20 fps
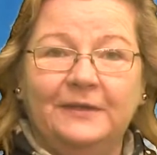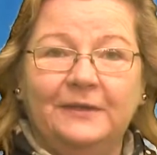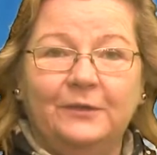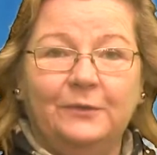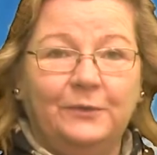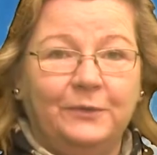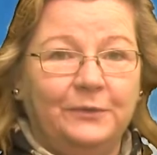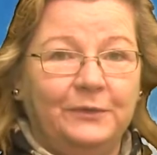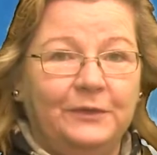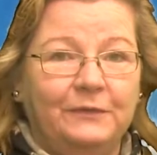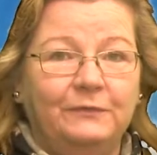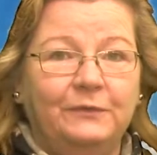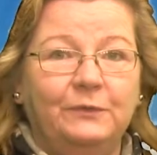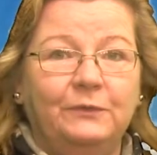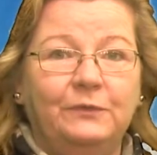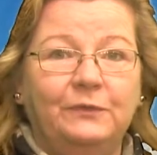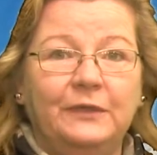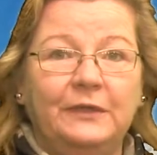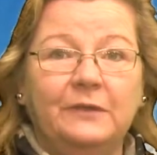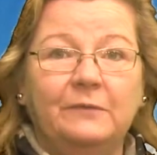Quote, if you
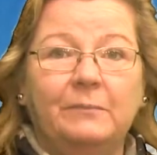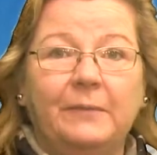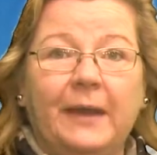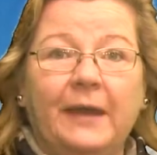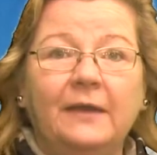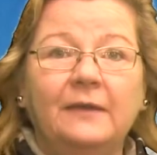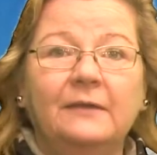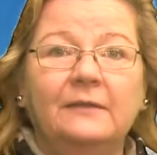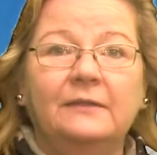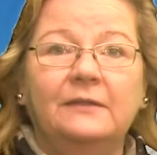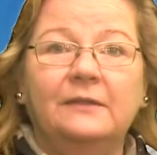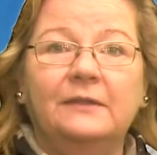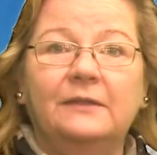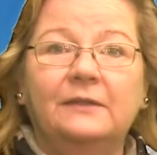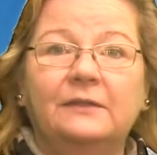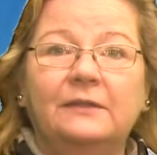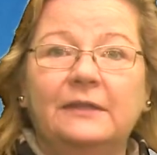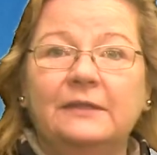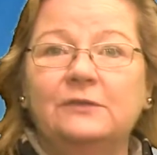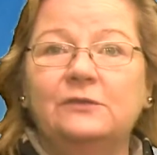think back that
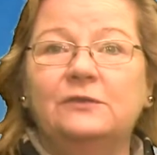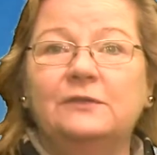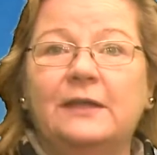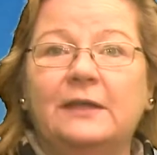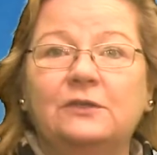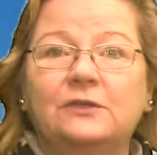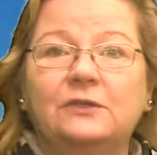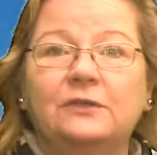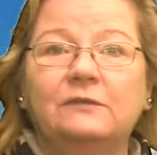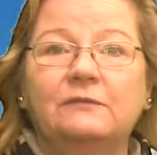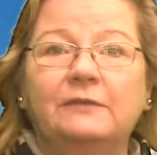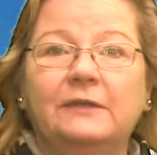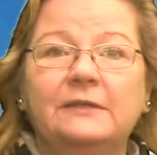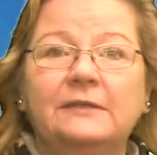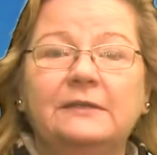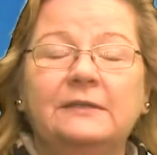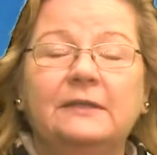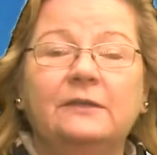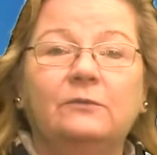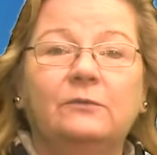the laser is actually
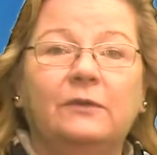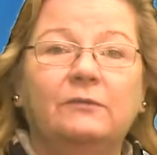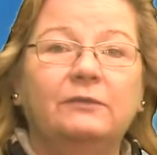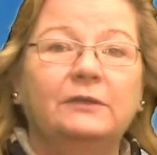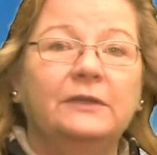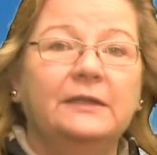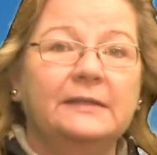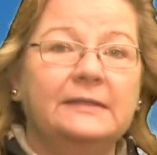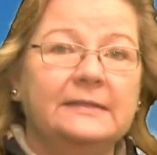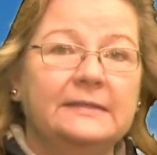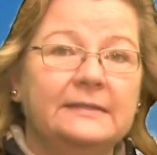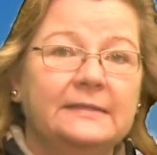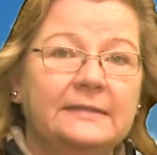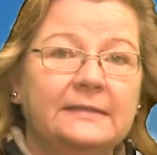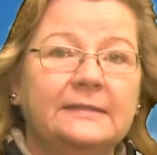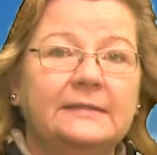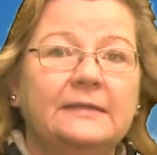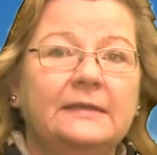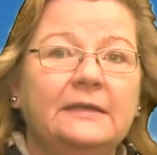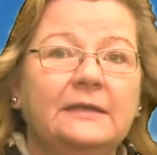invented in roughly
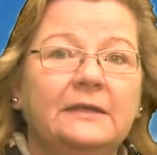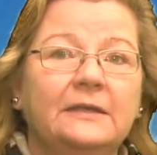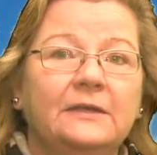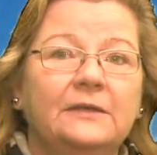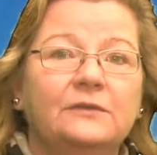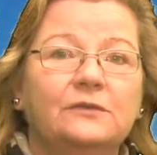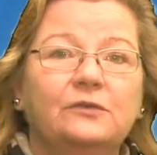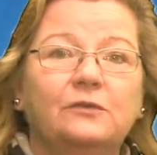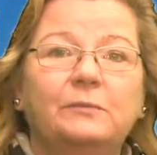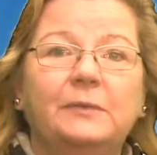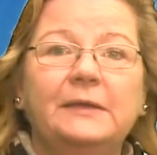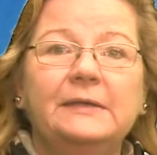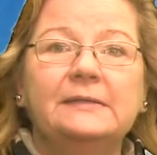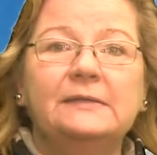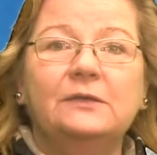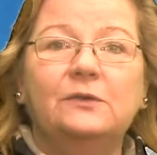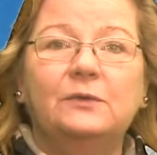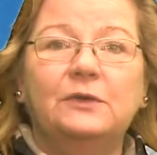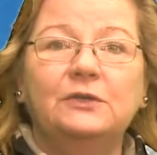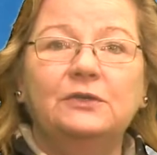1960, so it begs
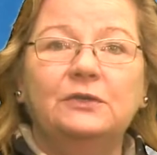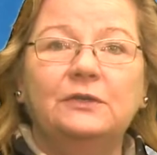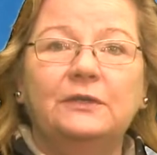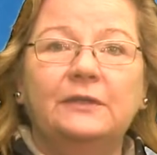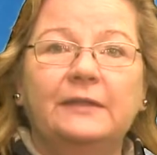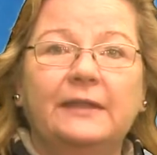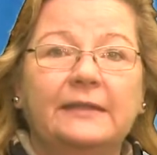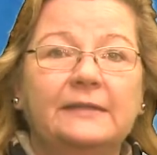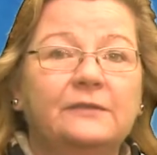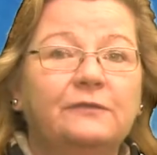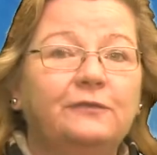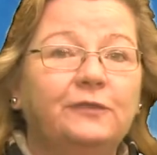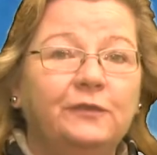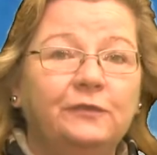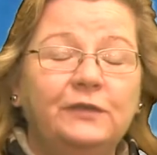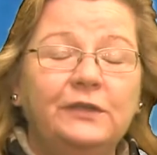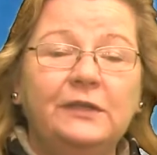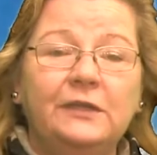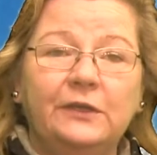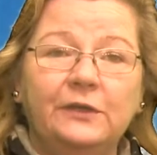the question, that's
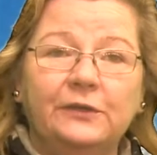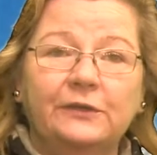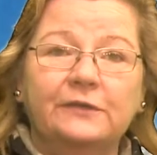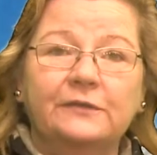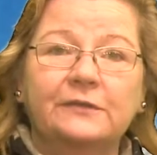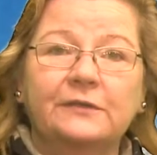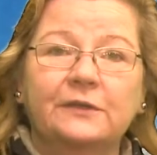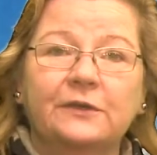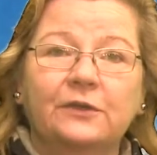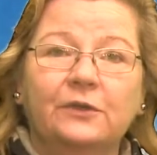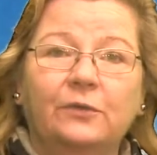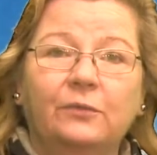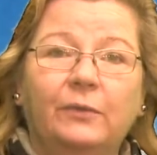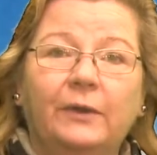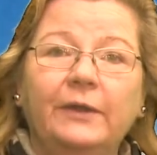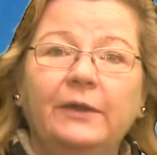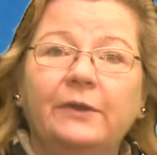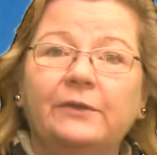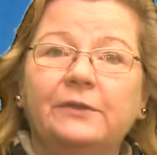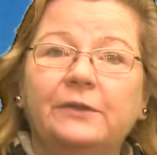50 years.
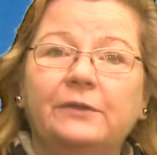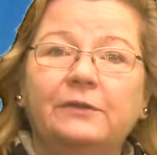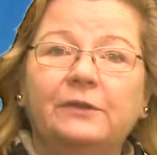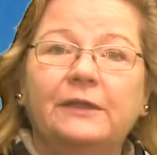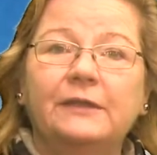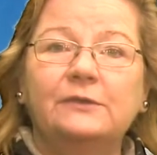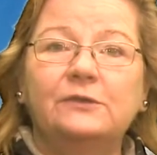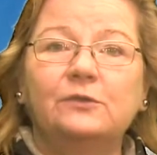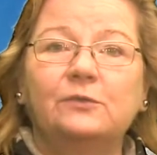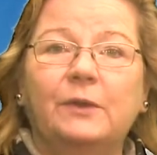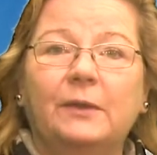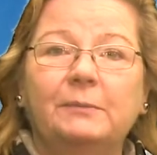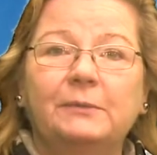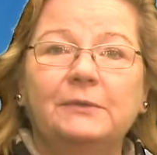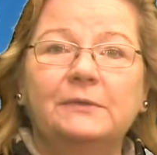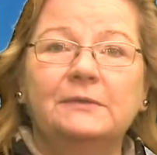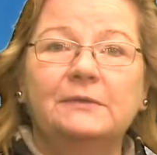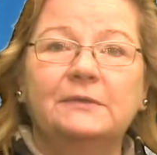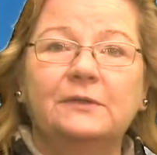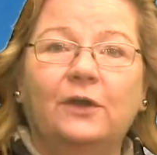Why aren't there laser
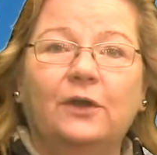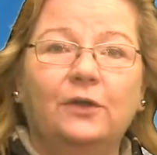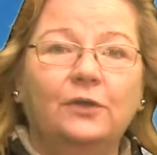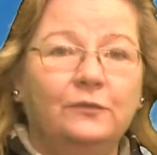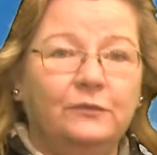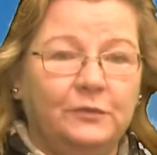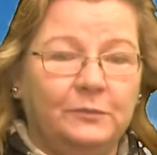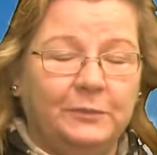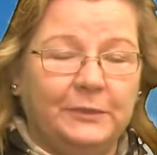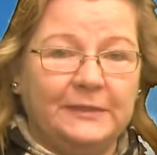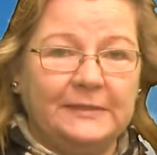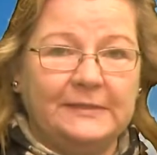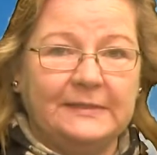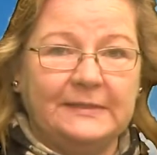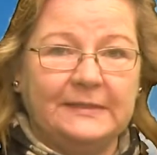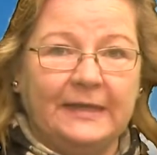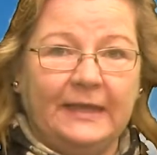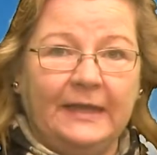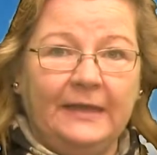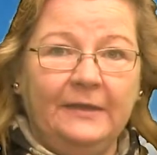weapons all over the place
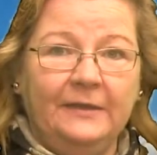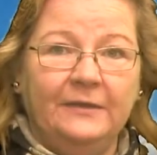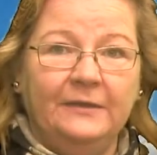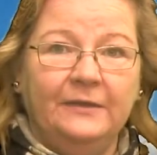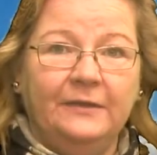today?